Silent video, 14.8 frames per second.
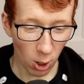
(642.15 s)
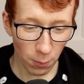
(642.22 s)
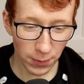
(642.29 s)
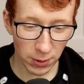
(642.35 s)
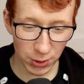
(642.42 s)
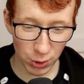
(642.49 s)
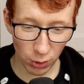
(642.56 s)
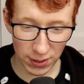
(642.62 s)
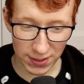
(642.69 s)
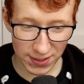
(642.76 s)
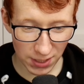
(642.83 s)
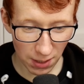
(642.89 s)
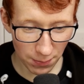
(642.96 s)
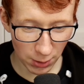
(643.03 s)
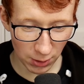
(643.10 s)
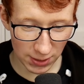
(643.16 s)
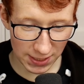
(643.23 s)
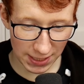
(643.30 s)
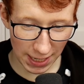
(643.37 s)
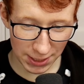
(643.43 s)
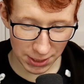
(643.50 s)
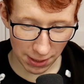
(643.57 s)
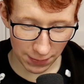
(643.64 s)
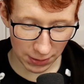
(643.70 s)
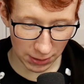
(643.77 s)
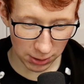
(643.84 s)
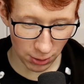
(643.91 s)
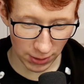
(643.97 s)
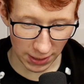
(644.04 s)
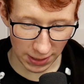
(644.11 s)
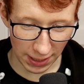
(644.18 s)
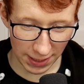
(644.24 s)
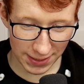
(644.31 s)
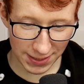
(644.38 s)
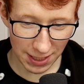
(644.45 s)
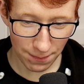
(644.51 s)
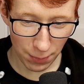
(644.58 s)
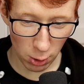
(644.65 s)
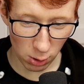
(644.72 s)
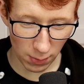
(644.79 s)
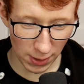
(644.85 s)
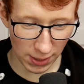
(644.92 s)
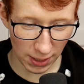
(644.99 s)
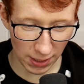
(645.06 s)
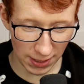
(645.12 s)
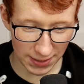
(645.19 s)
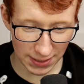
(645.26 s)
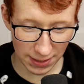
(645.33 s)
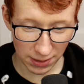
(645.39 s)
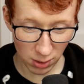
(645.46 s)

Hope you enjoy the sub noodle sketch I've included and a set Pokemon cards and